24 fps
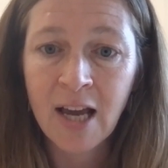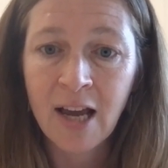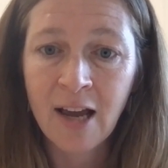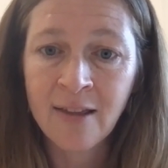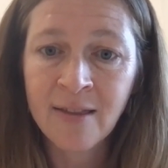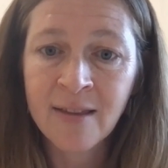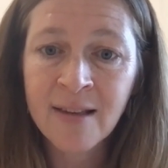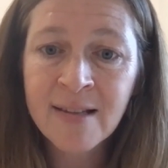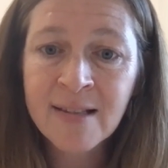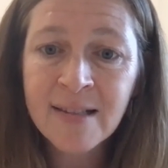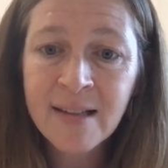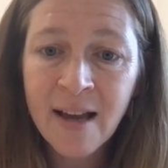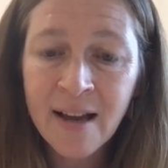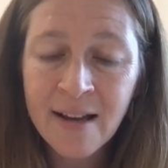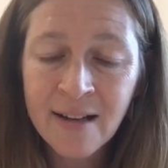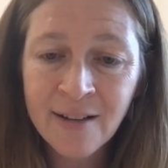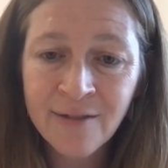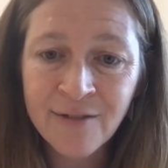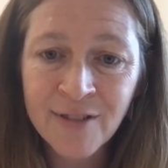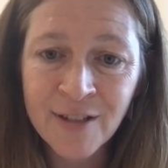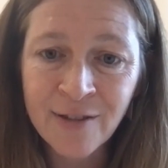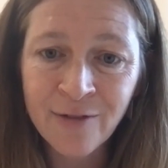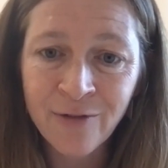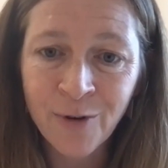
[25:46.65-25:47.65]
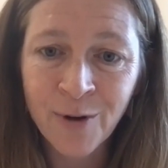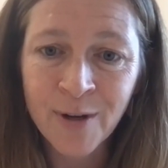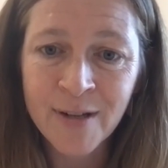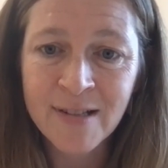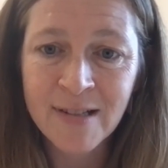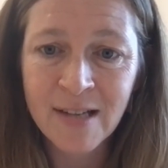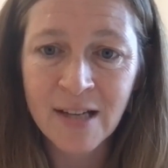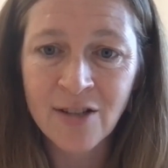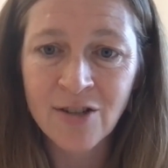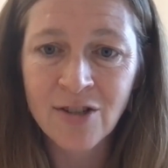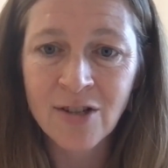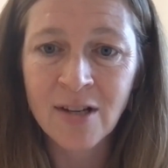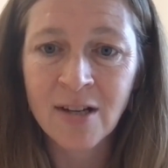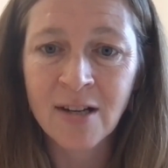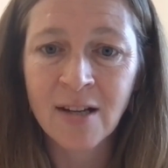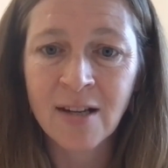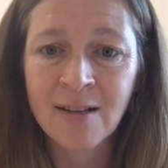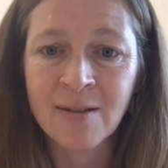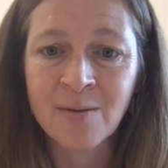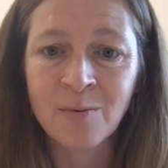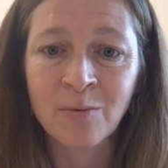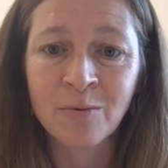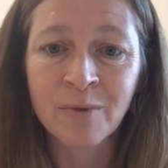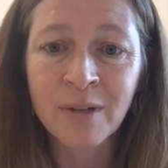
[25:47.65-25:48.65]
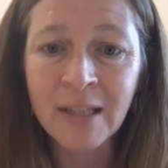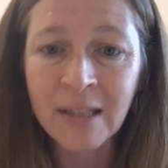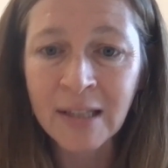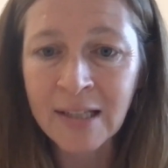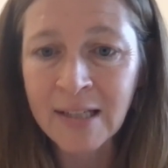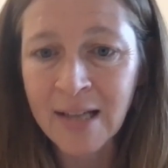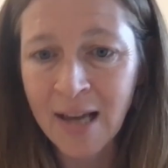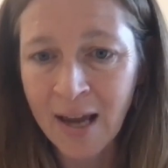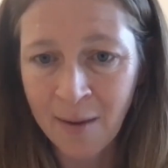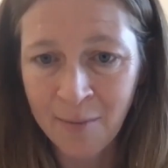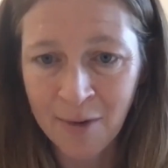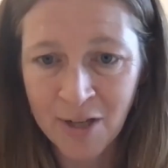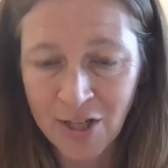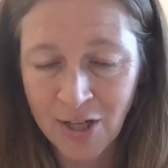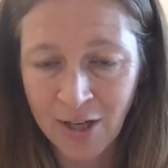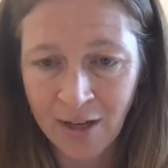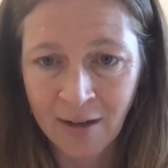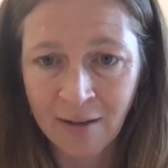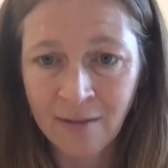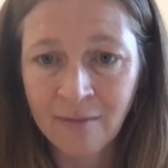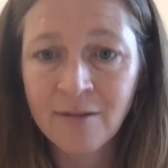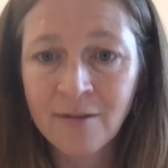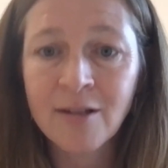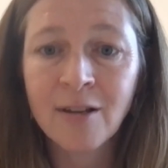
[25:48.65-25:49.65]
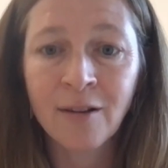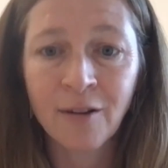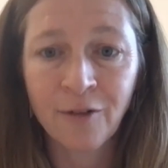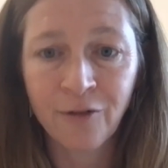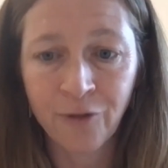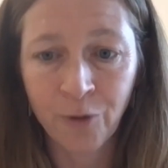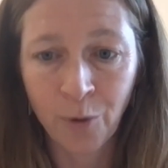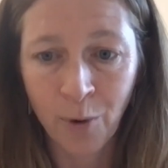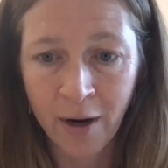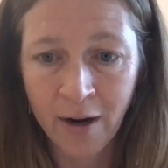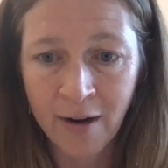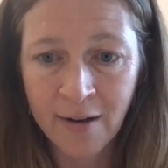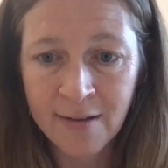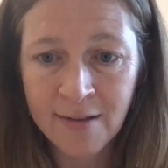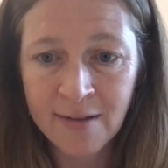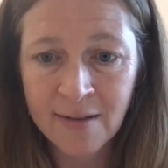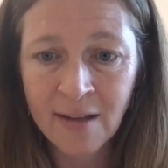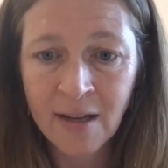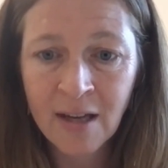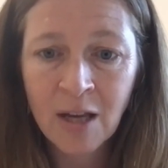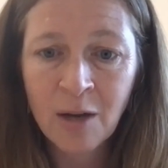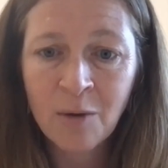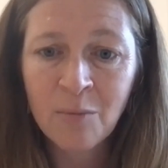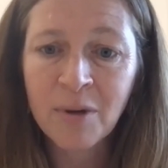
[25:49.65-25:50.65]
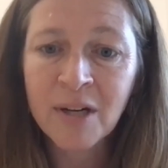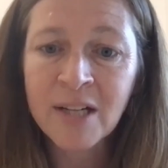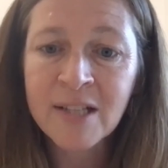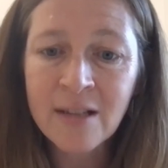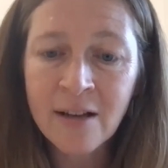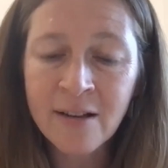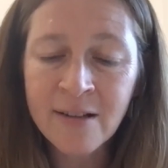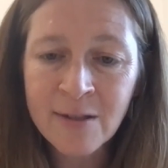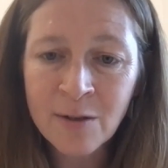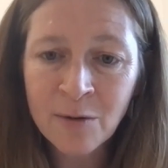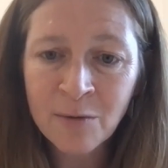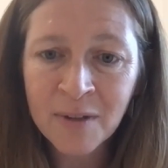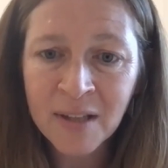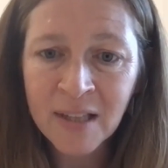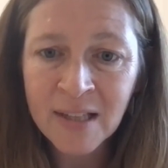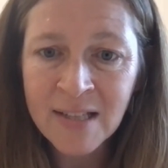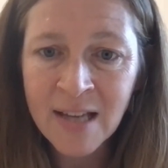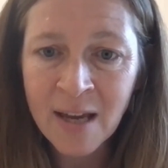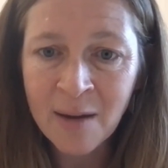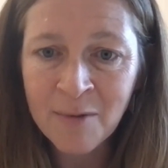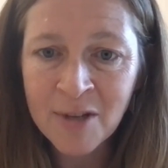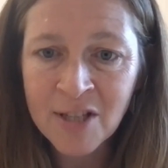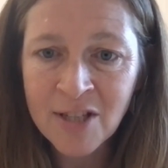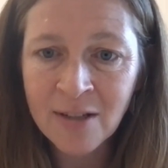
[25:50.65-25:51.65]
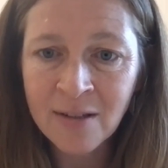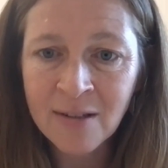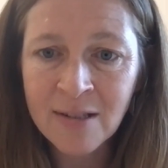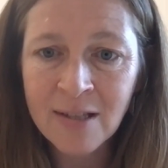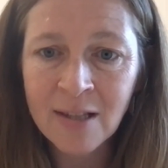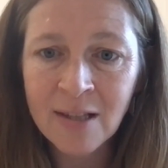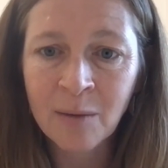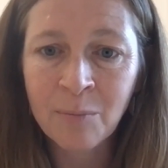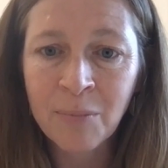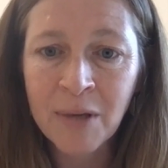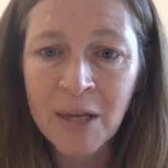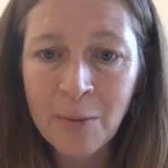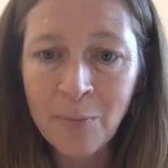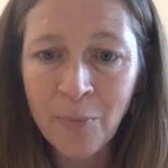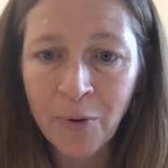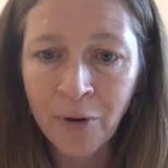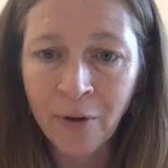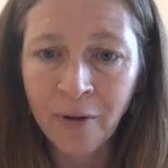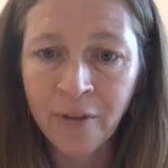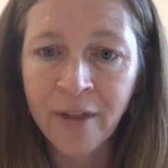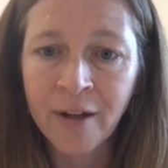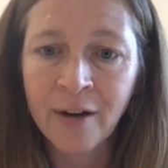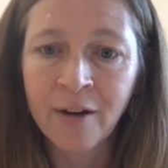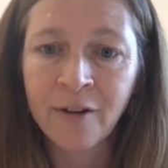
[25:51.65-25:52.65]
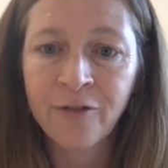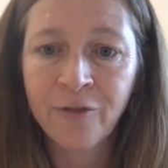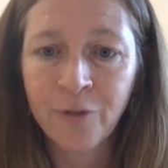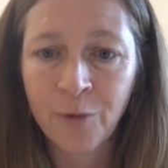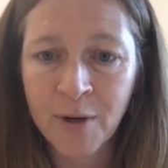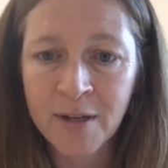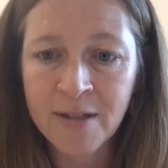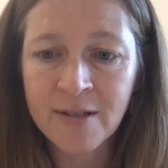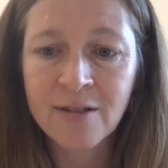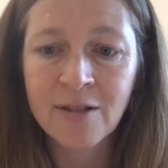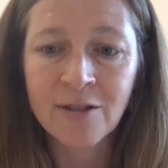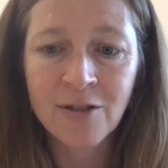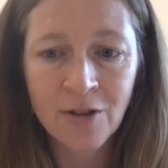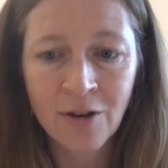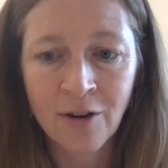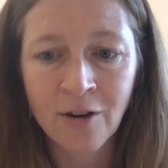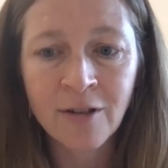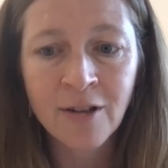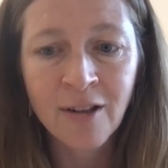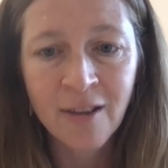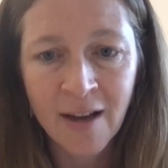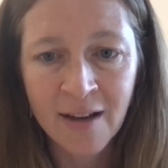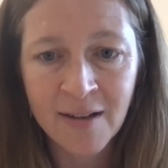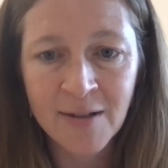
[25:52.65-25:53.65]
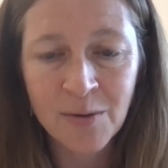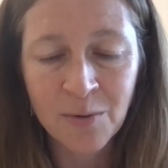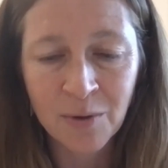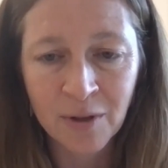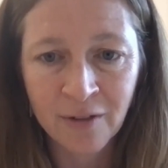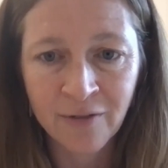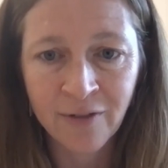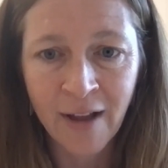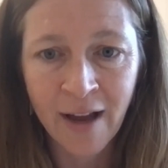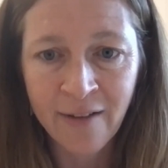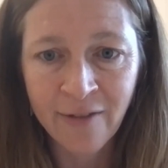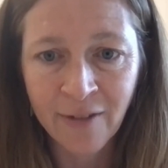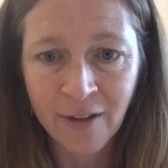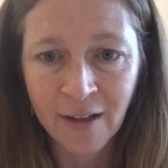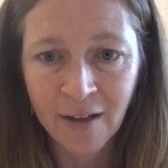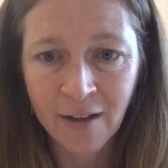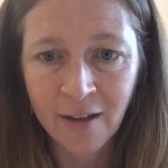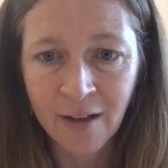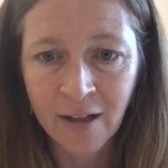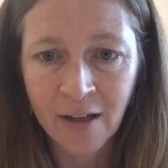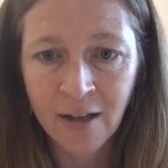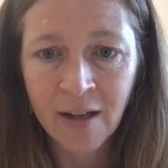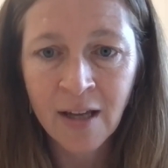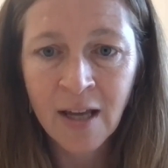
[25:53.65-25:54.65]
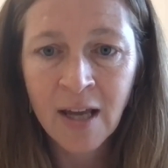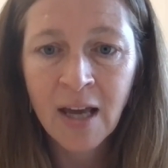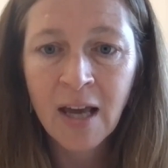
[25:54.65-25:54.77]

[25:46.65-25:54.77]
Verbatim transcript: And this kind of deforestation is really damaging to the forest, but it's also really damaging to the people that are forced to turn to that sort of livelihood.